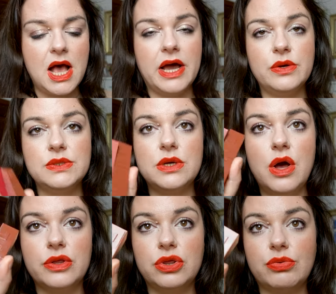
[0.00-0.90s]
I also
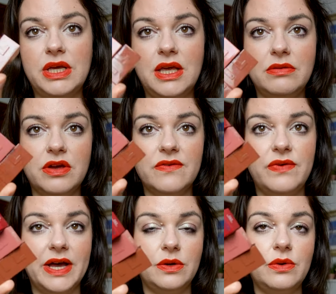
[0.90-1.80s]
got three other
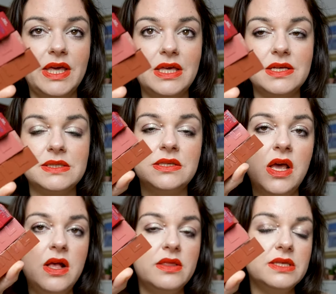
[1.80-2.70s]
vinyl inks.
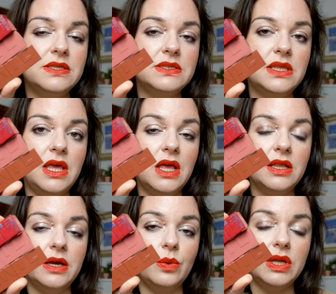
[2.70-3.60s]
This is the
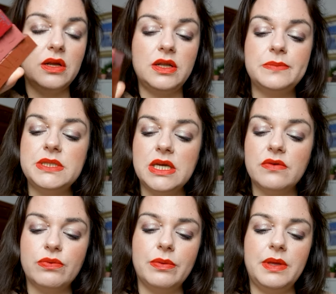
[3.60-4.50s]
liquid lipstick
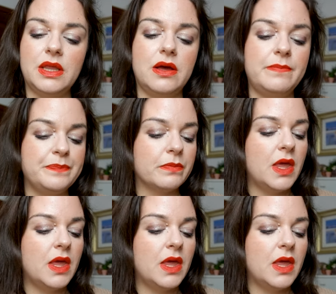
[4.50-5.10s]
formula.